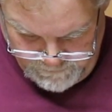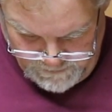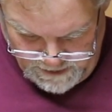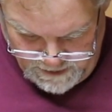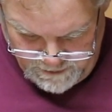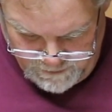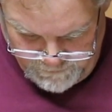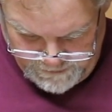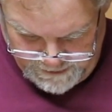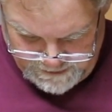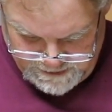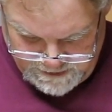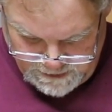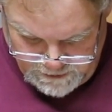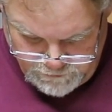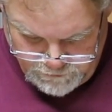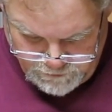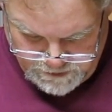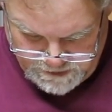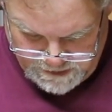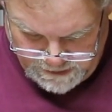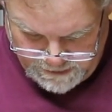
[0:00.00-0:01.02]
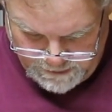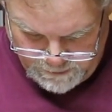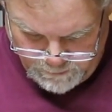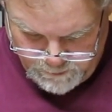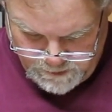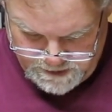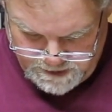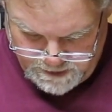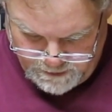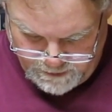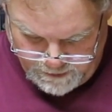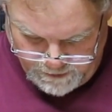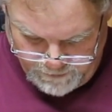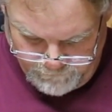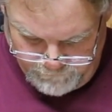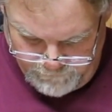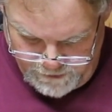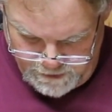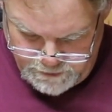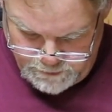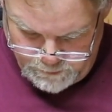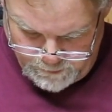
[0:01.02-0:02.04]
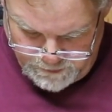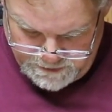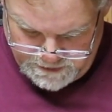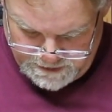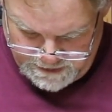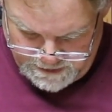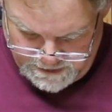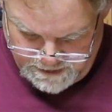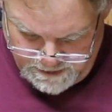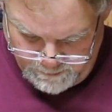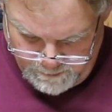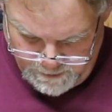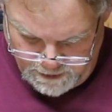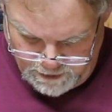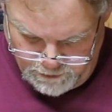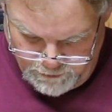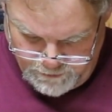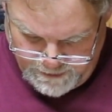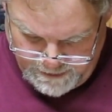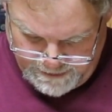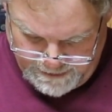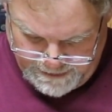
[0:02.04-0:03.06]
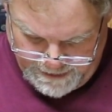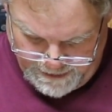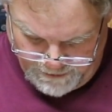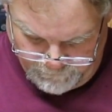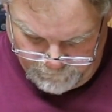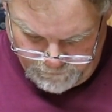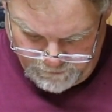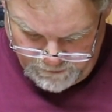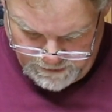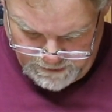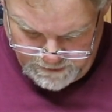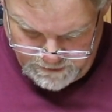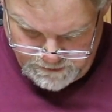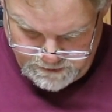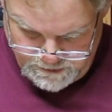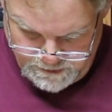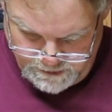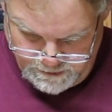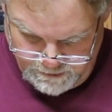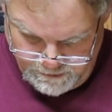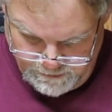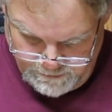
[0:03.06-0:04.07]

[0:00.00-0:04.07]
Now that's interesting. There was a visual system that you could get for this,